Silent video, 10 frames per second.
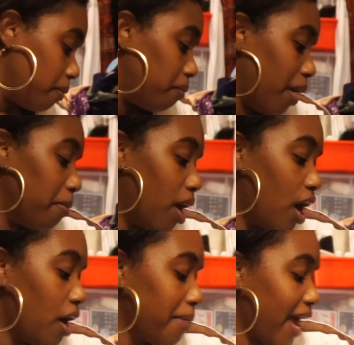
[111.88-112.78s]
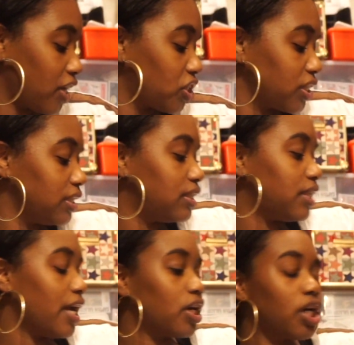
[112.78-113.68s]
My mom actually
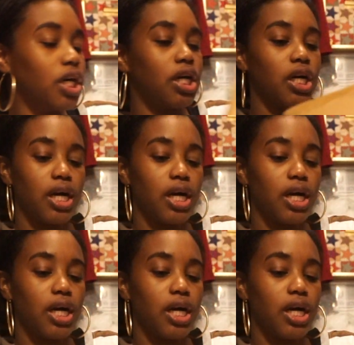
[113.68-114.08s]
sent her,